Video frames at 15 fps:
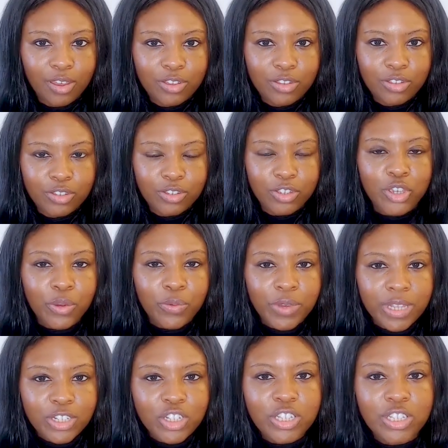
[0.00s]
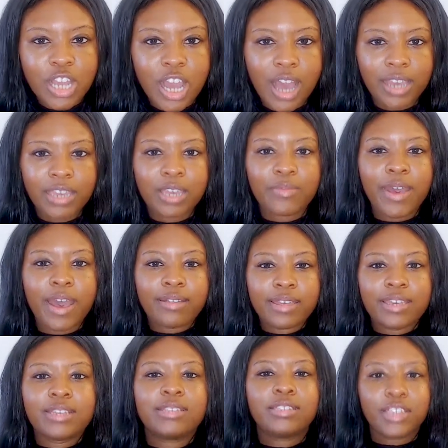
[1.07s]
So you're really just talking about
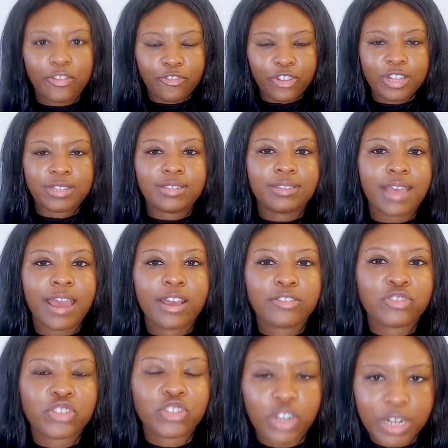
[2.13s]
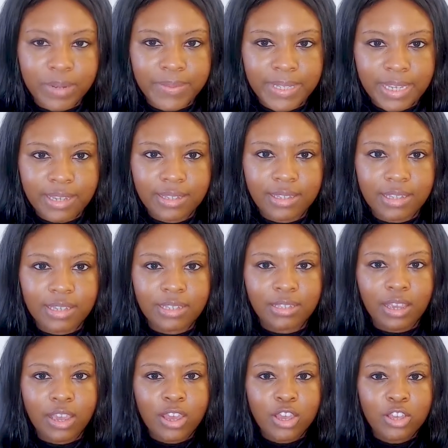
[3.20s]
like a different set of circumstances.
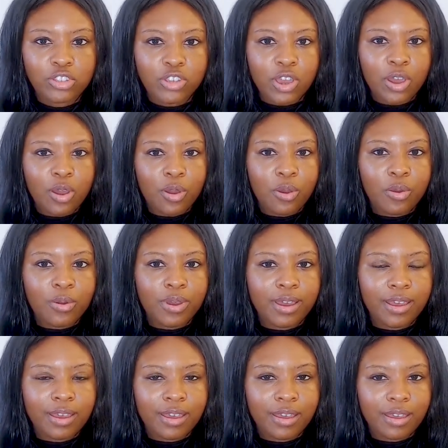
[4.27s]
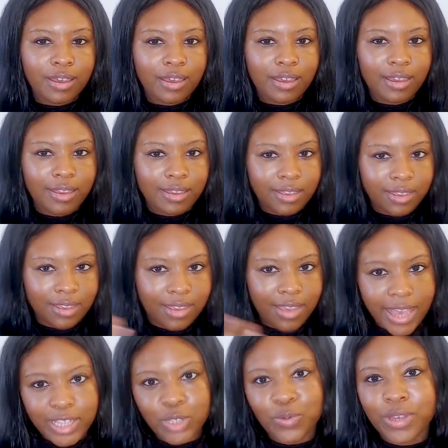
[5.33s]
So
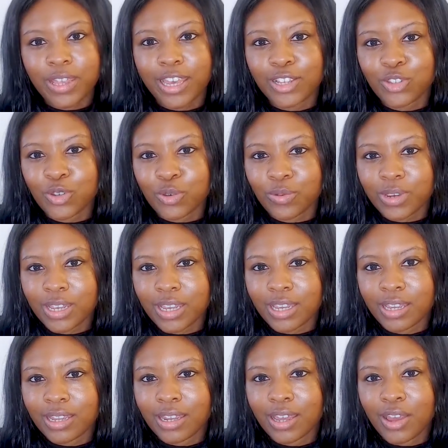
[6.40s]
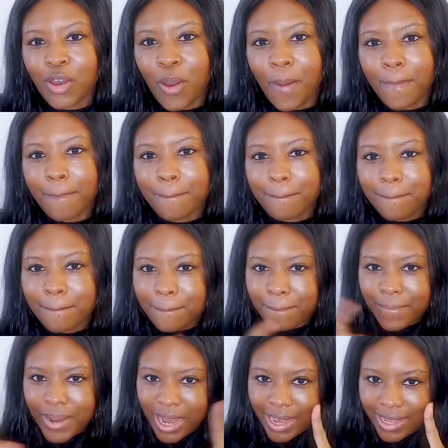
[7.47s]
yes, we like to read,
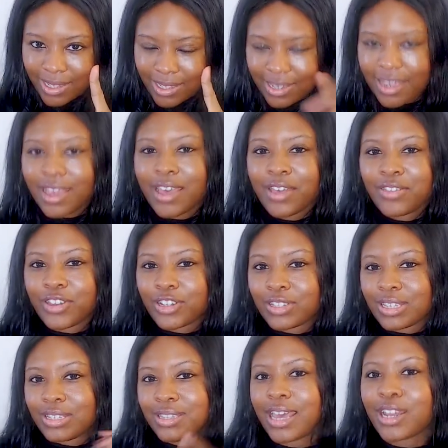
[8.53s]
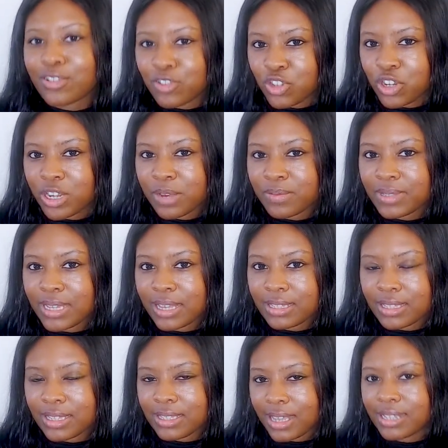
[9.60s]
but there's a set of
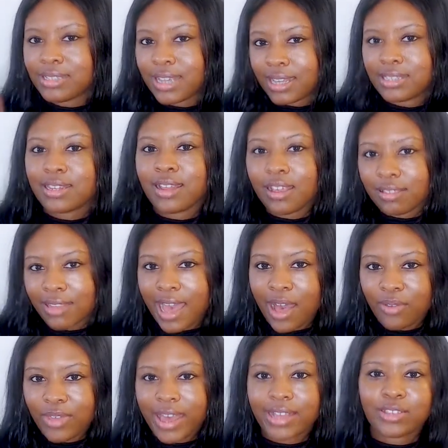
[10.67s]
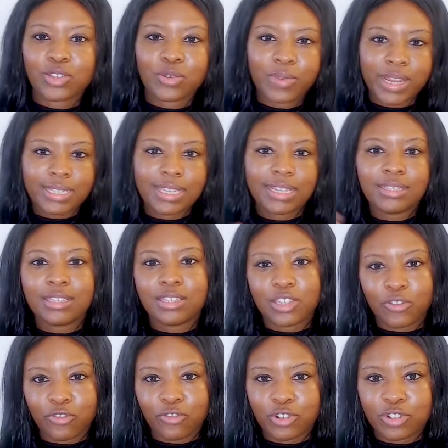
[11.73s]
circumstances that doesn't allow that. So when I say it's a
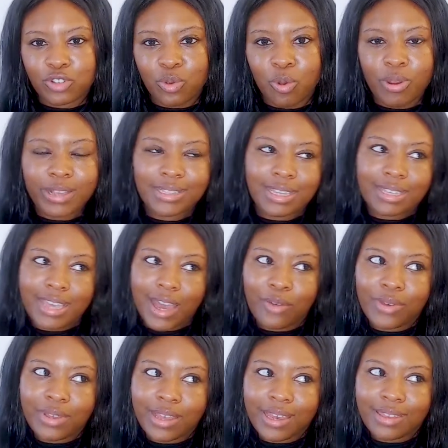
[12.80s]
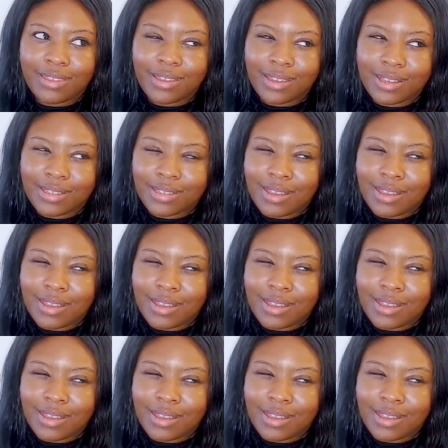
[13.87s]
different story, it's like, yeah, we like this,